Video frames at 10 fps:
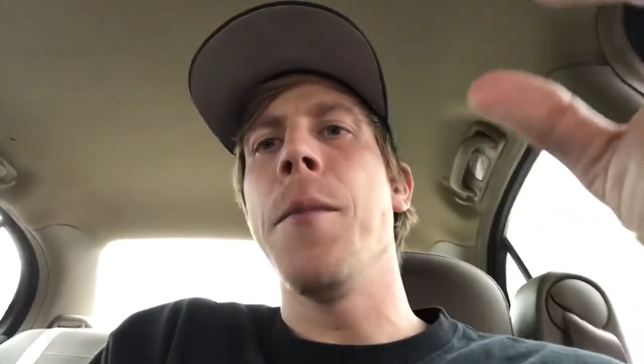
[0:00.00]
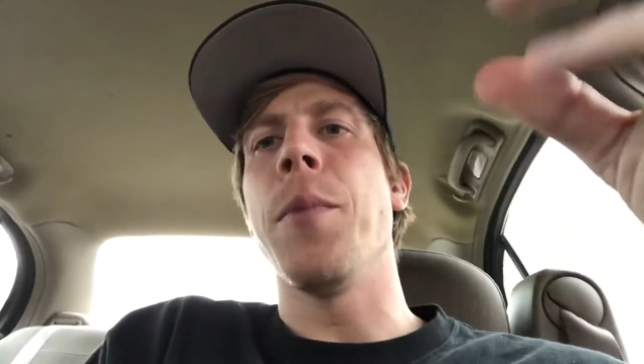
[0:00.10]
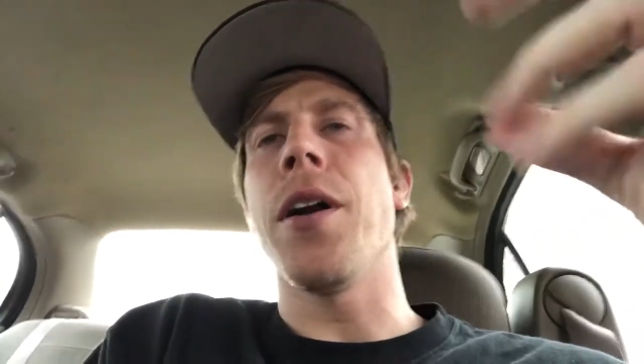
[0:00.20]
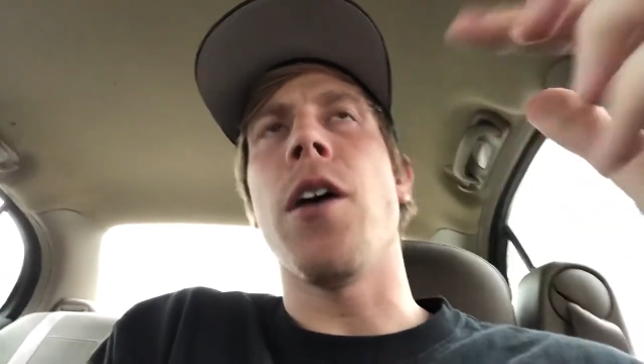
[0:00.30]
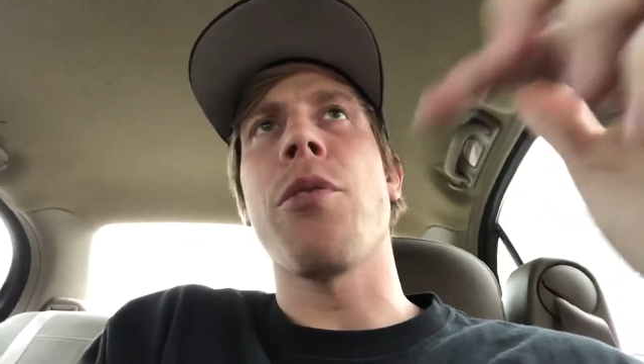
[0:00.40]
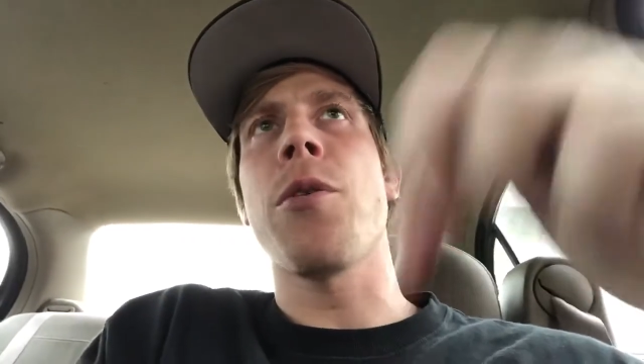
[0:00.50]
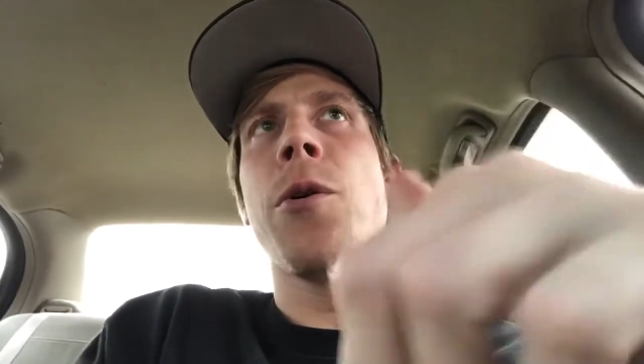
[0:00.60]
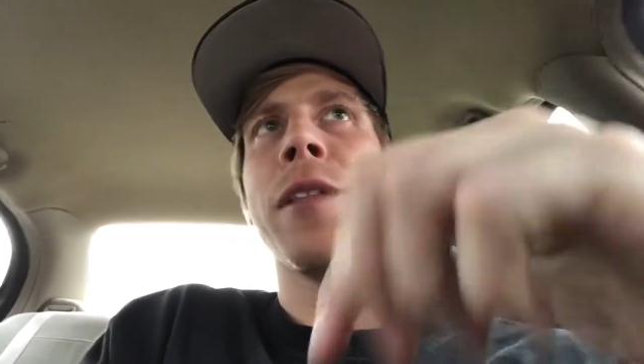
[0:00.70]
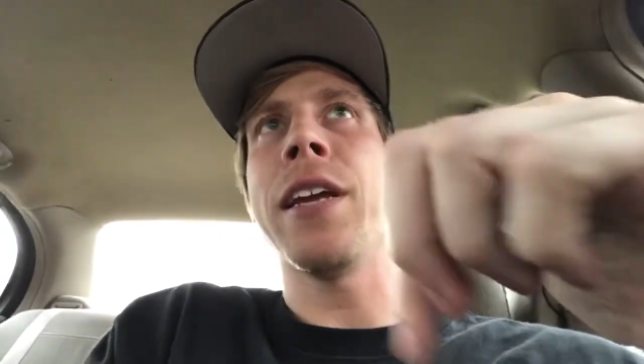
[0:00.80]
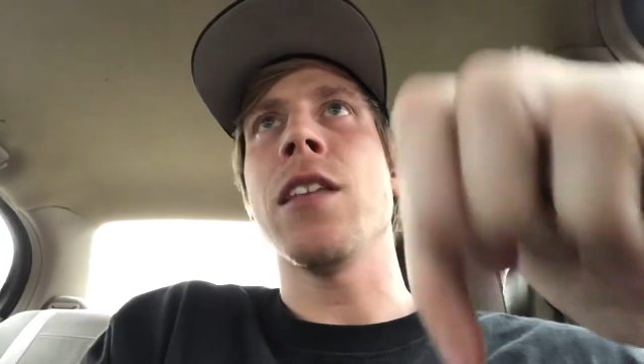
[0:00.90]
But I'll
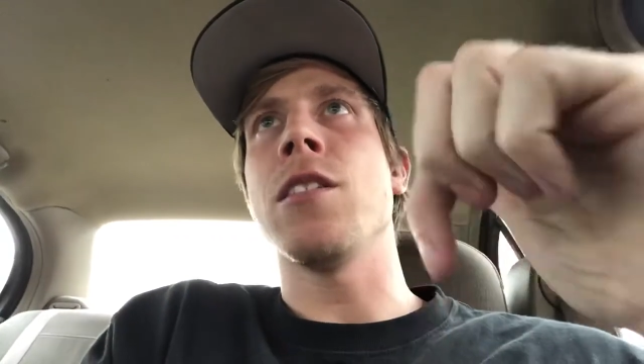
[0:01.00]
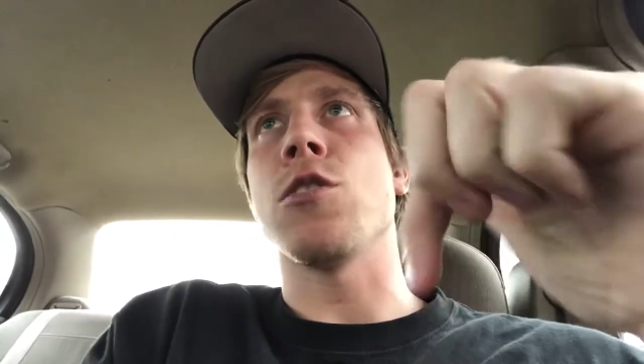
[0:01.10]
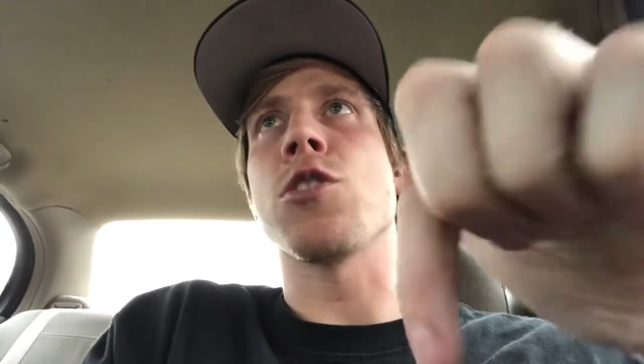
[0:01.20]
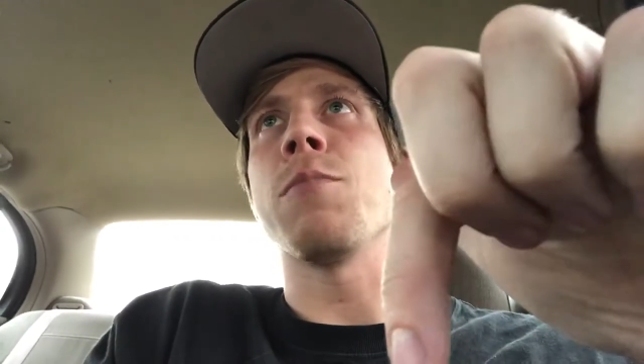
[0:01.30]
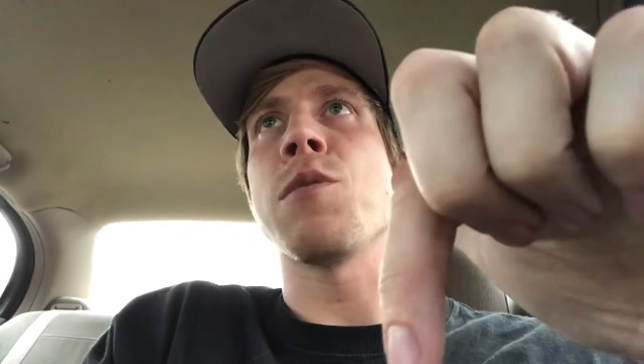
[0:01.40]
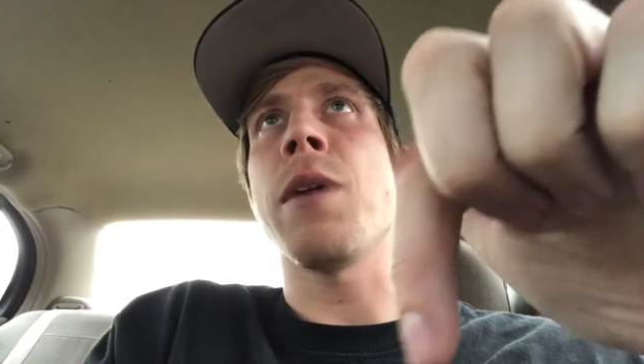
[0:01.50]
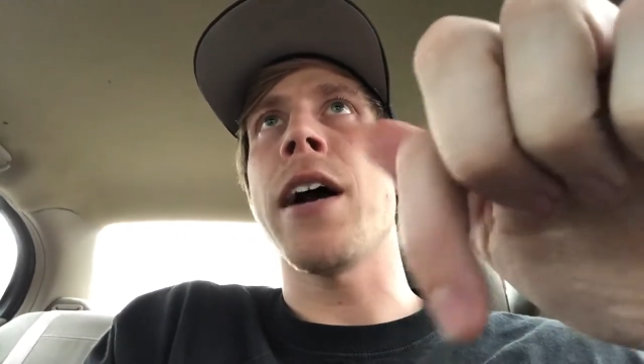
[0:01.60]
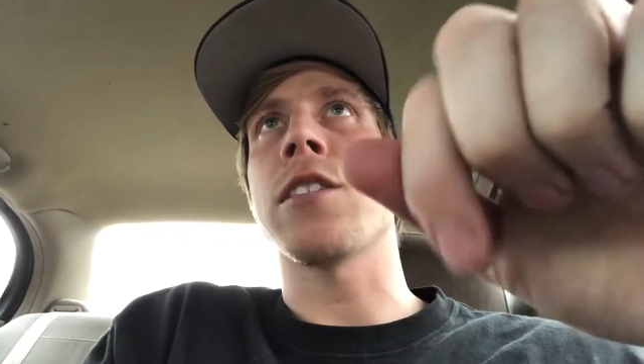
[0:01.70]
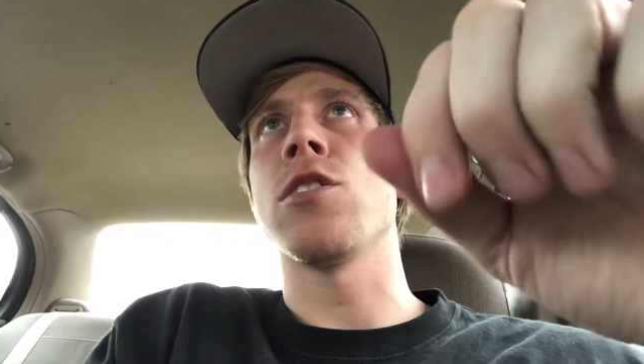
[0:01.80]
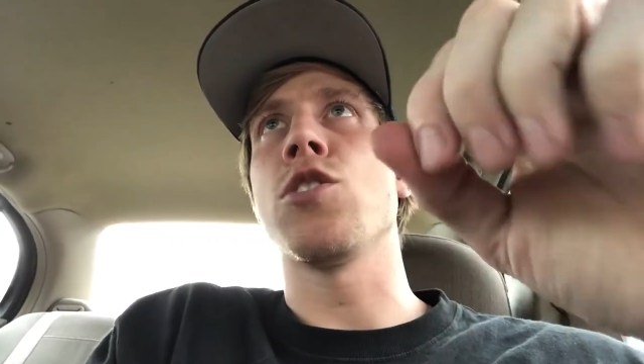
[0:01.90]
throw a link in the description
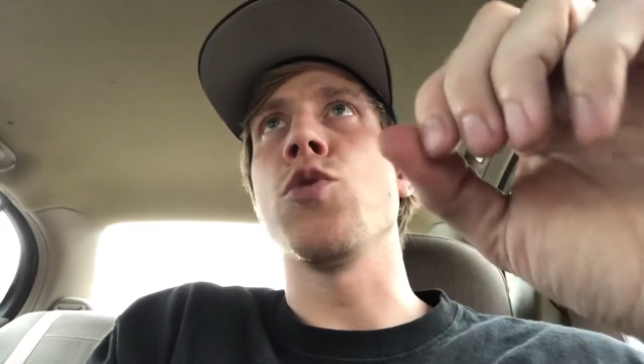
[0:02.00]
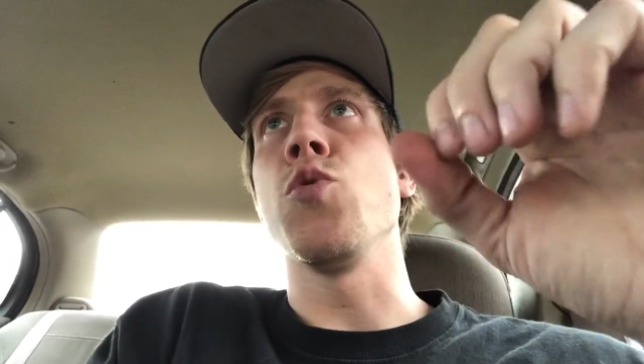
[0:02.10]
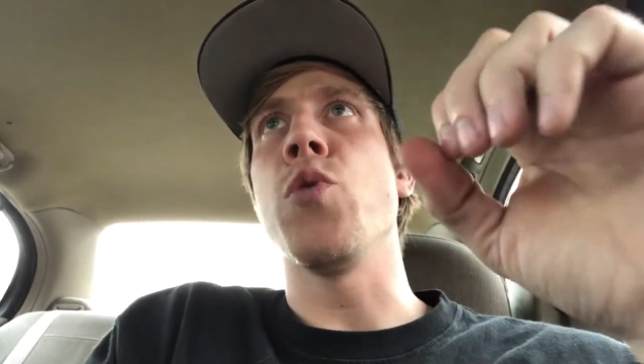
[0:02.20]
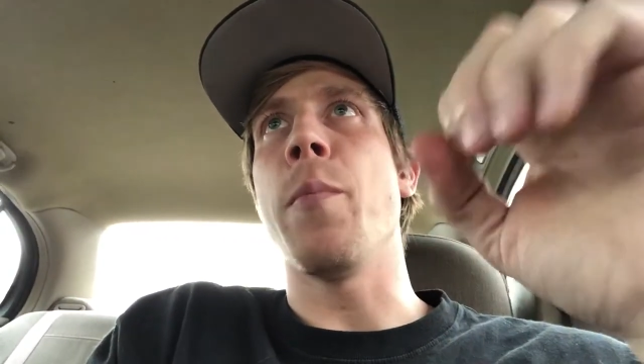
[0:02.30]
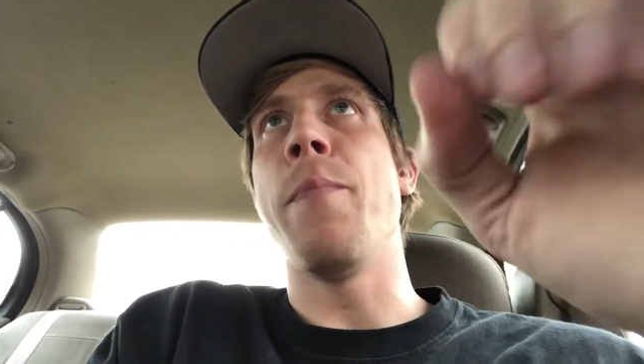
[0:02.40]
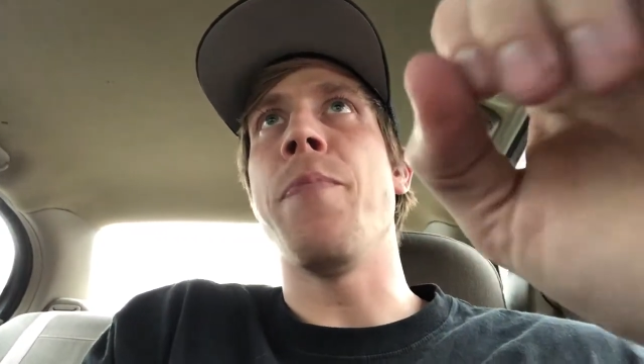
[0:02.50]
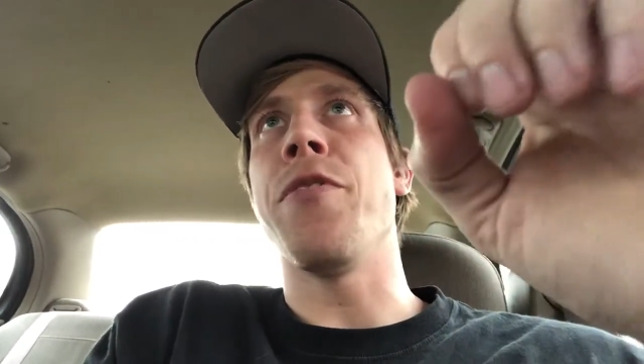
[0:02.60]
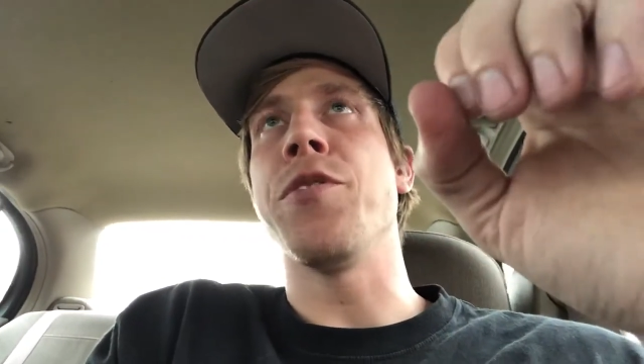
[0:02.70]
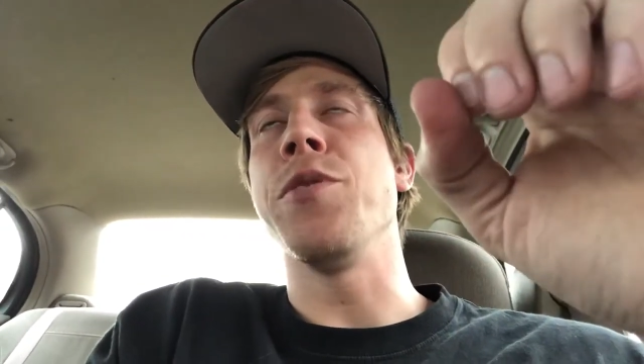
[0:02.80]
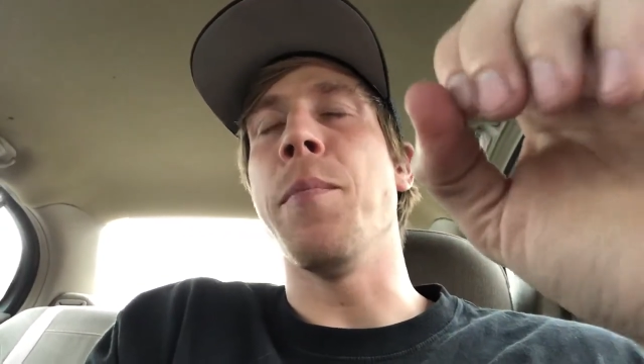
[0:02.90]
box to
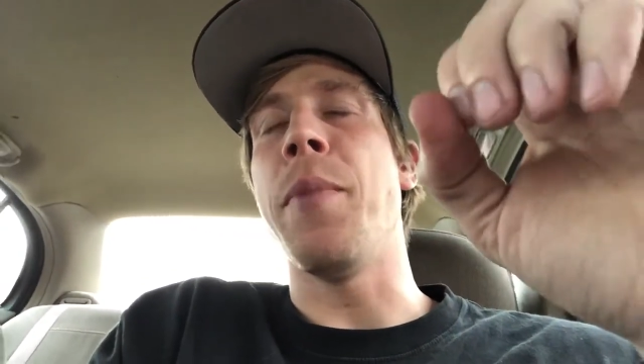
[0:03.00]
the